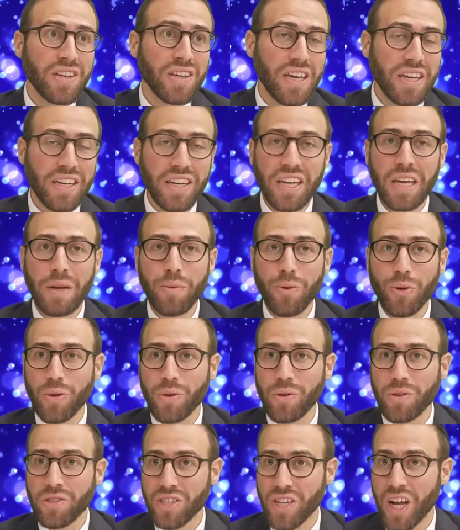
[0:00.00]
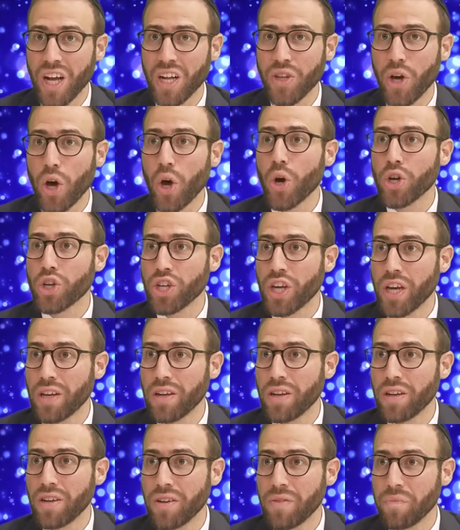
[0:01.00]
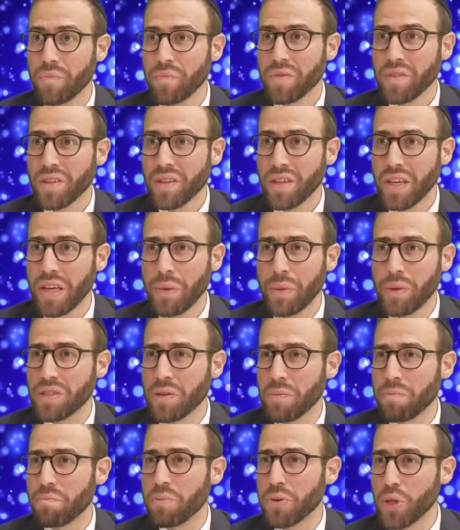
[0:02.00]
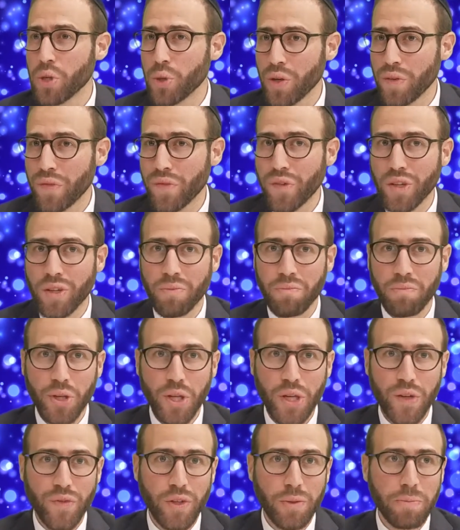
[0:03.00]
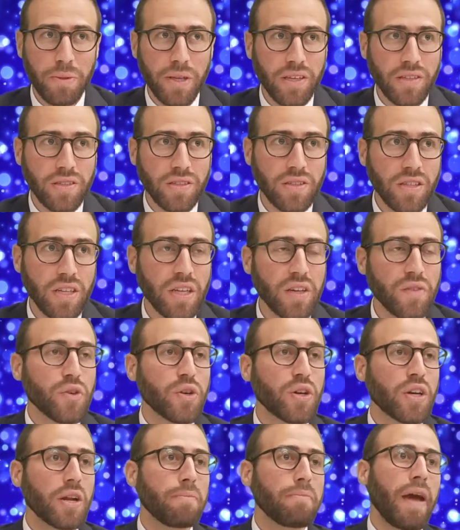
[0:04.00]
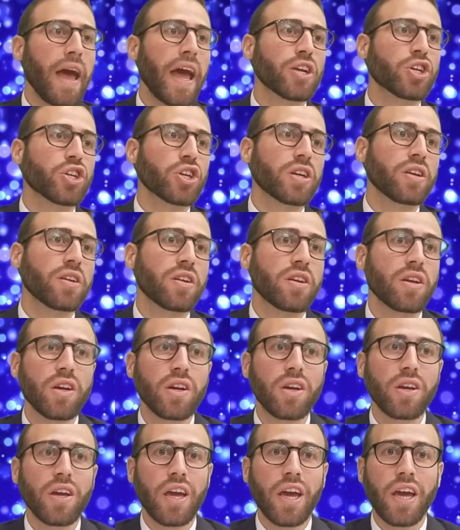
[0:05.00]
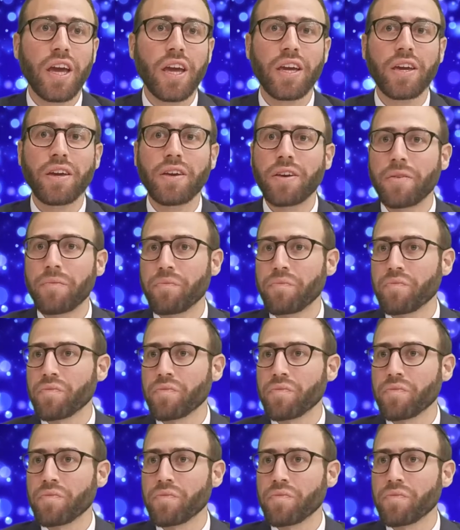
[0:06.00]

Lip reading: in Hebrew, it's called the Hoshen. It was a beautiful, beautiful piece. If you could imagine a